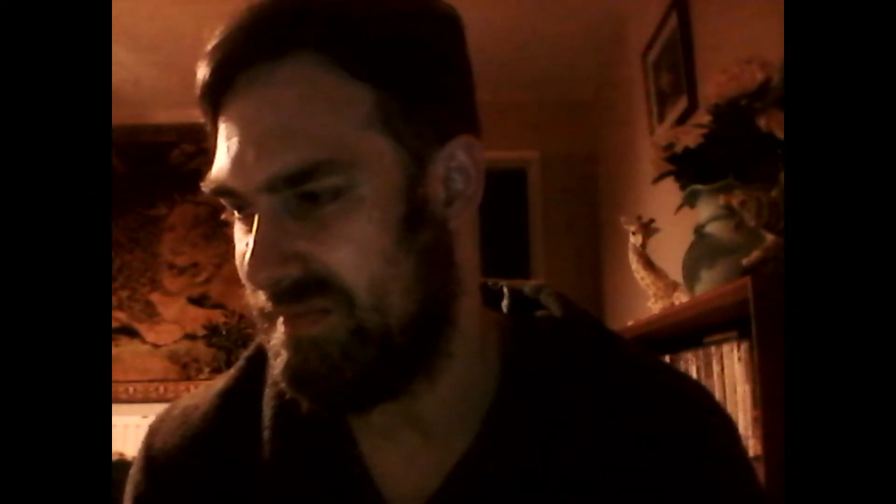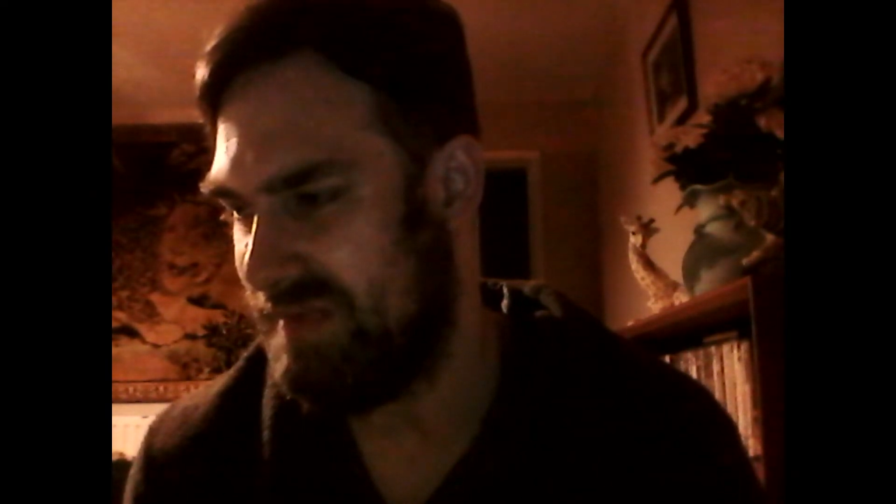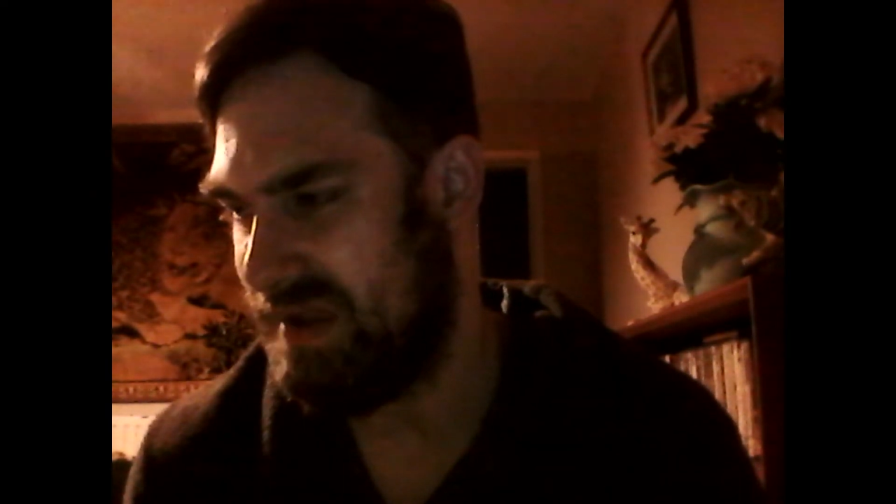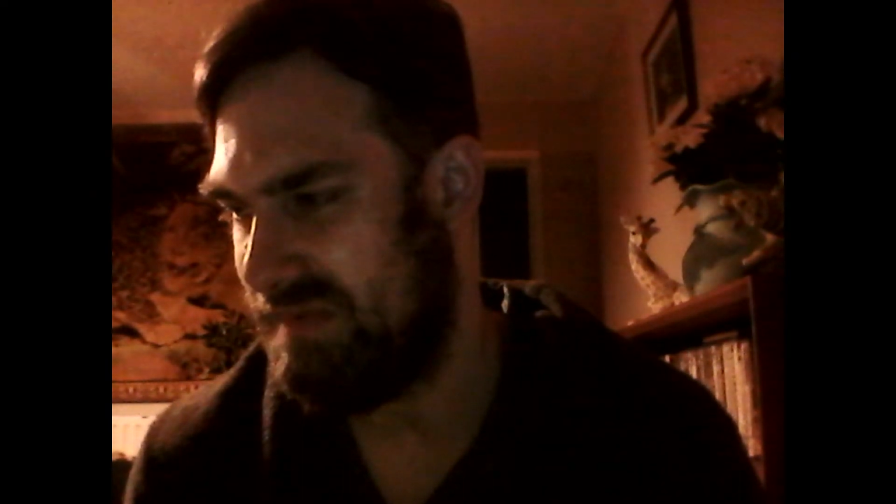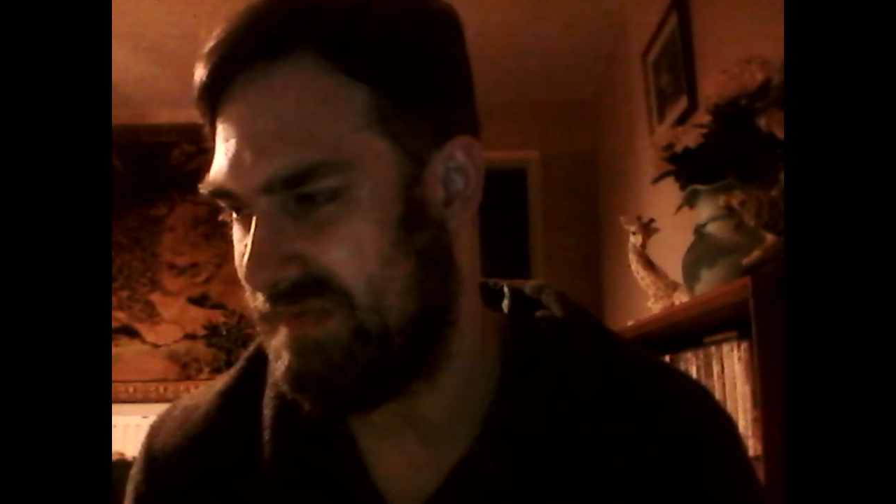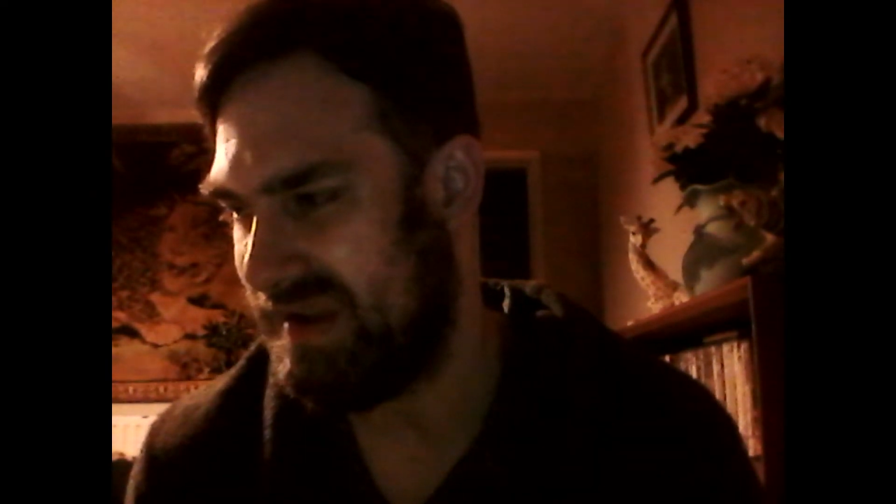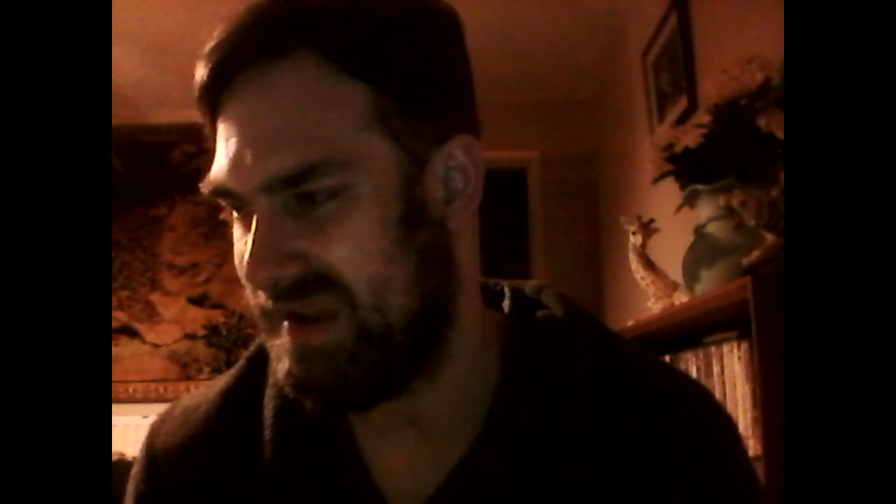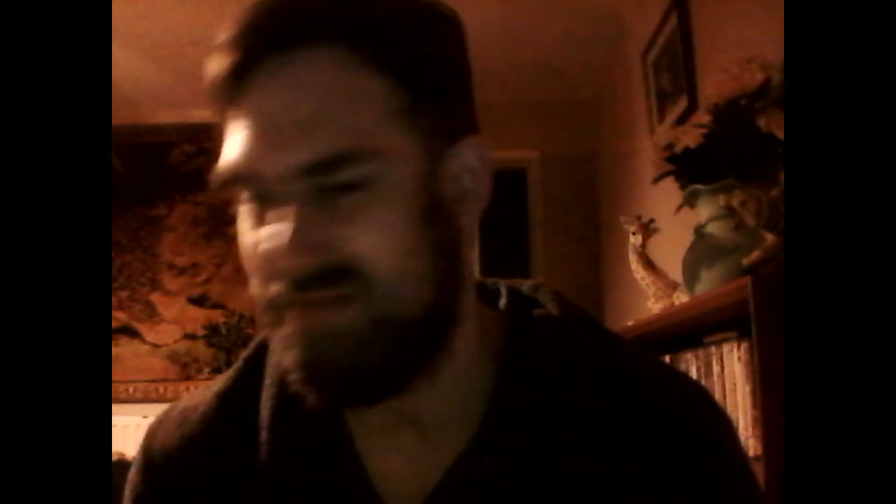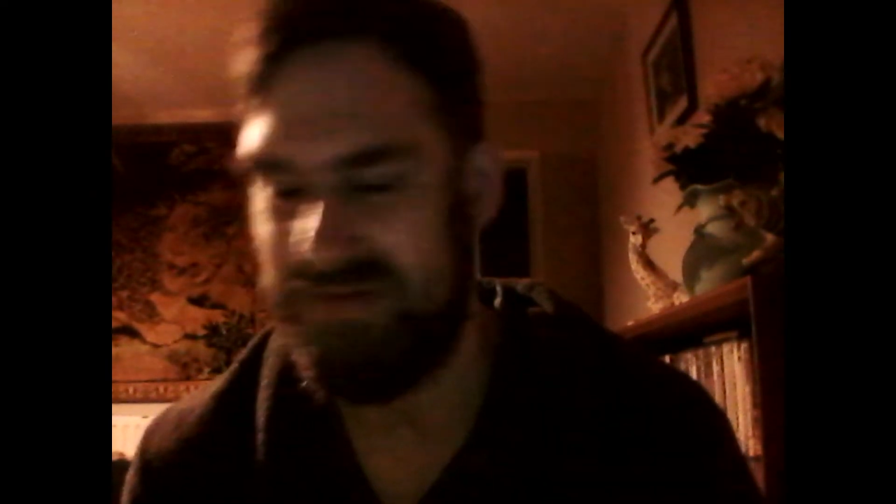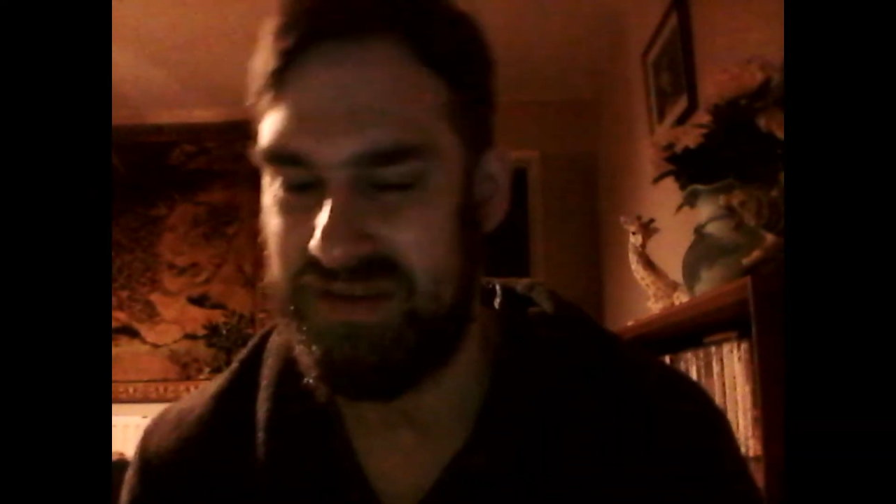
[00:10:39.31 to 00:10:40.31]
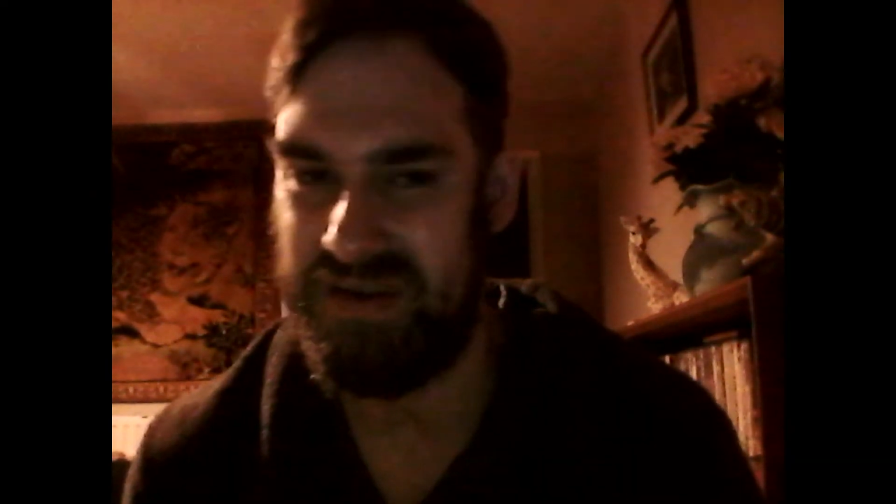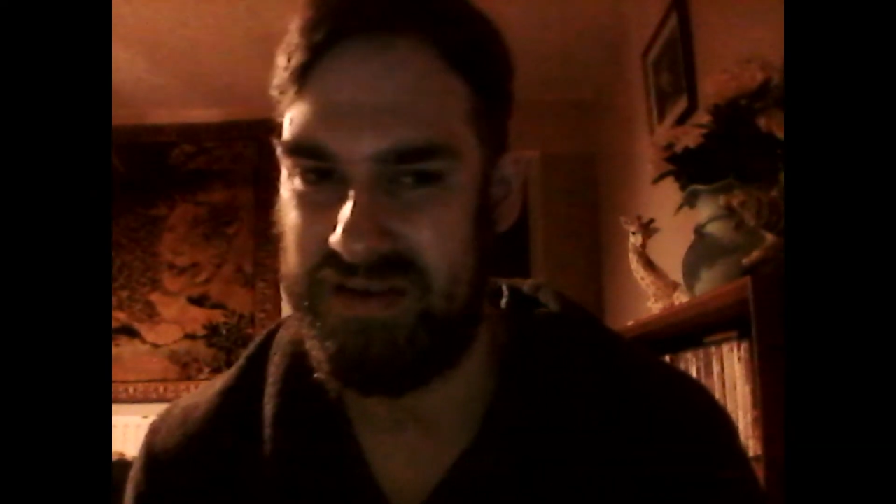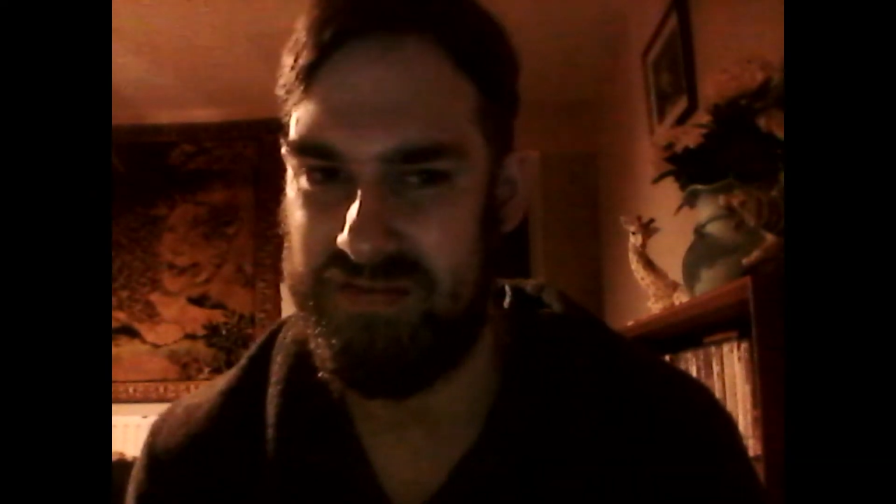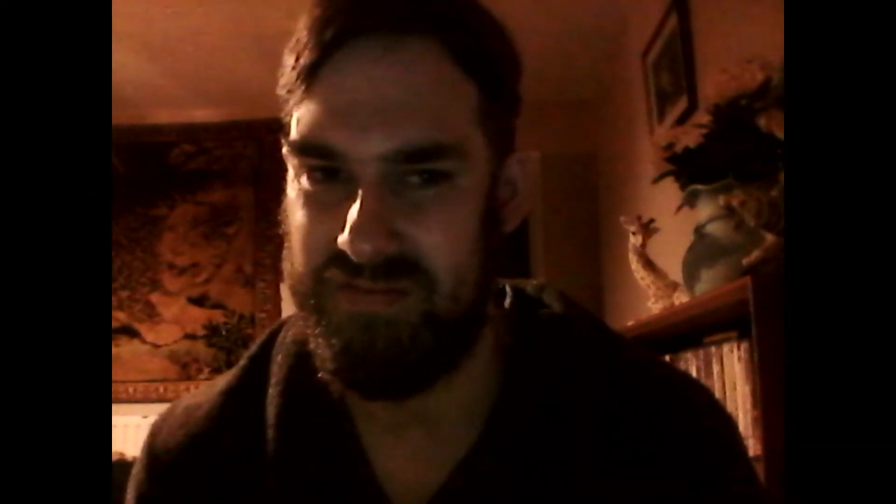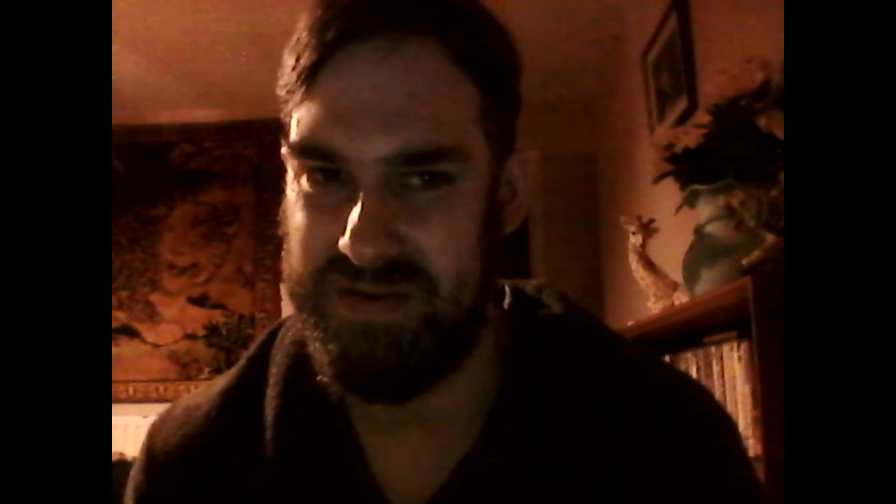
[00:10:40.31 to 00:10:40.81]
I think it was the
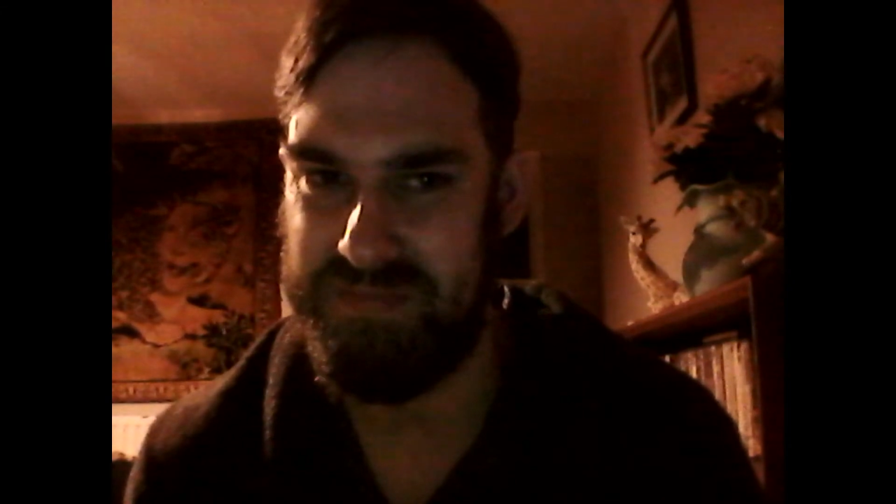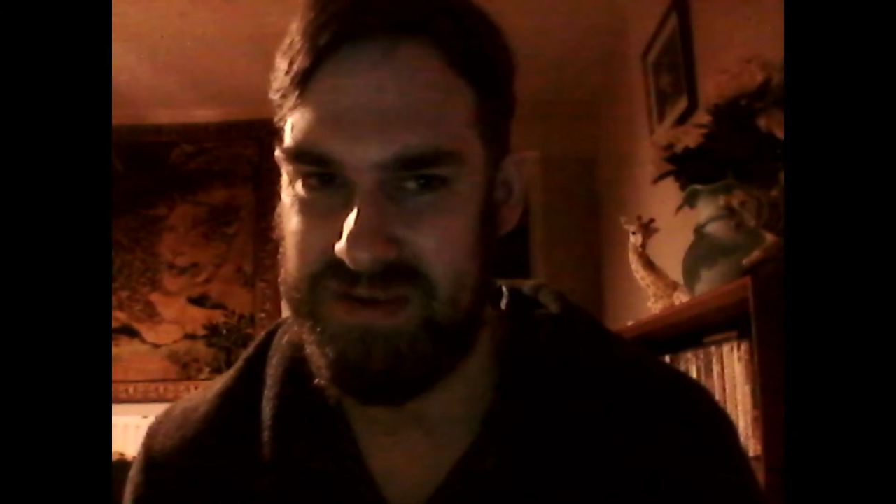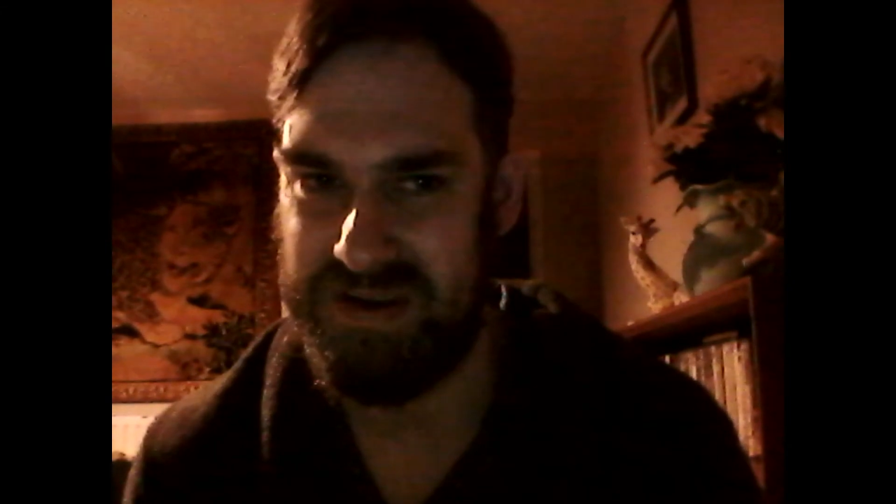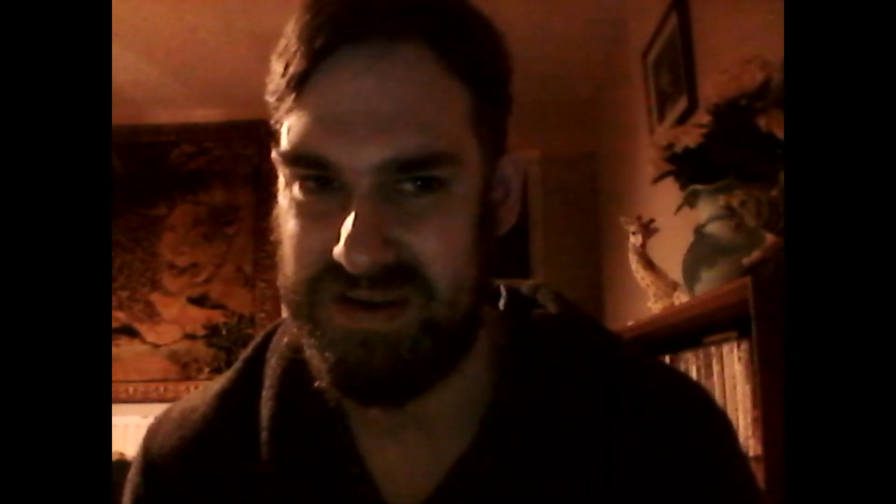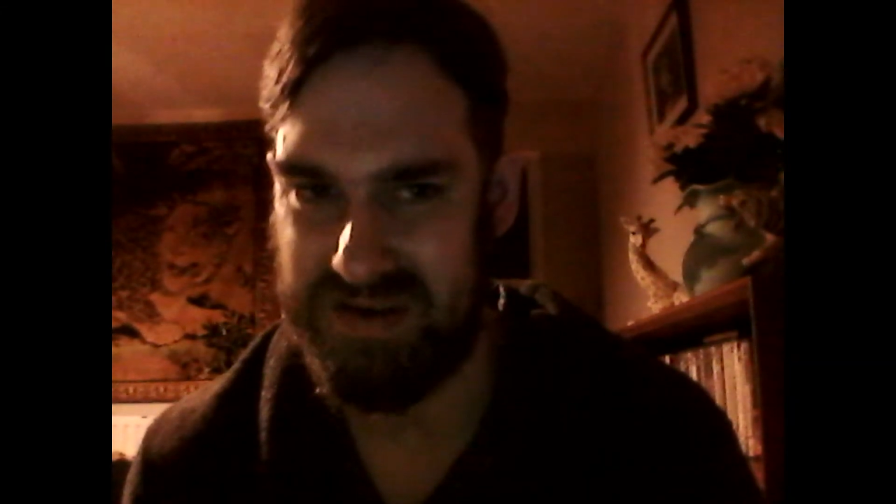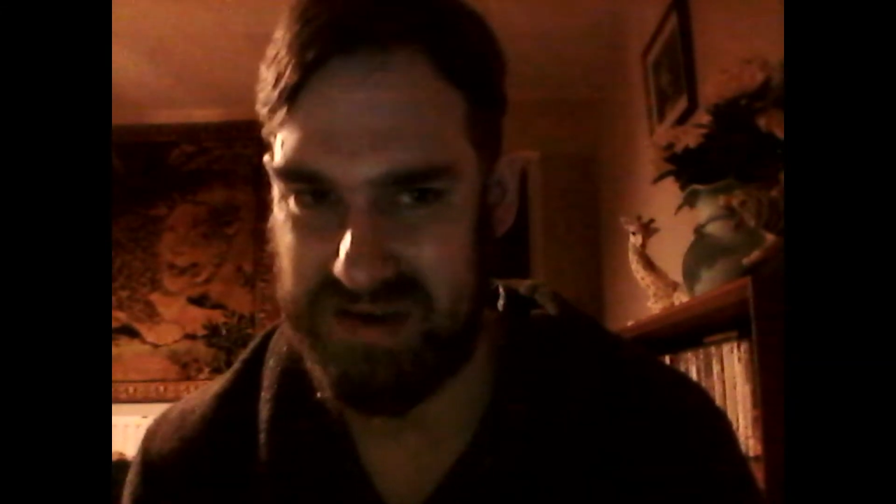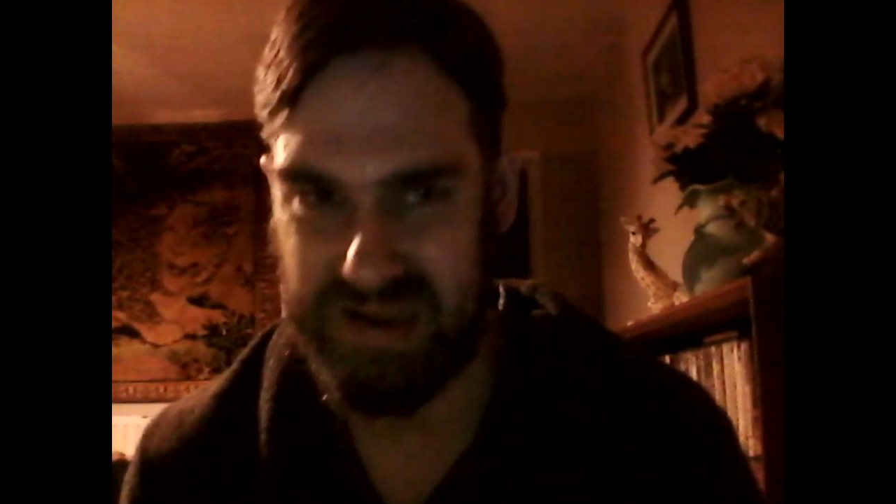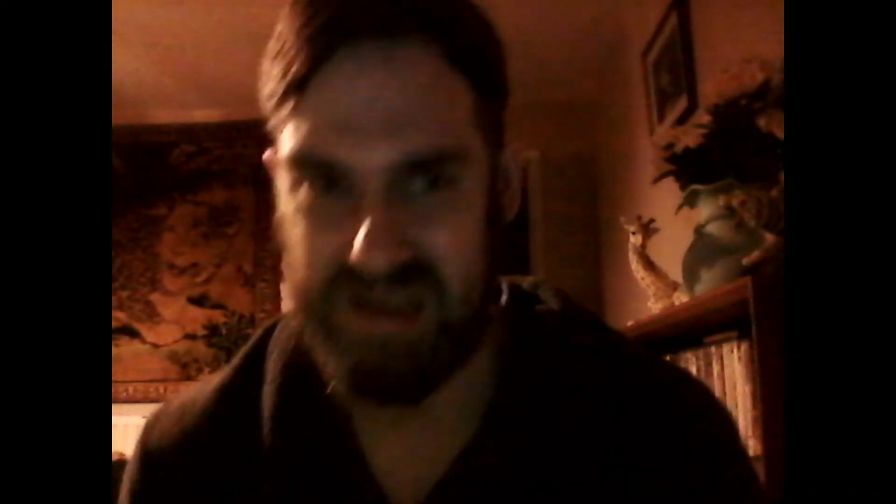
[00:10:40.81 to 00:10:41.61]
Caribbean,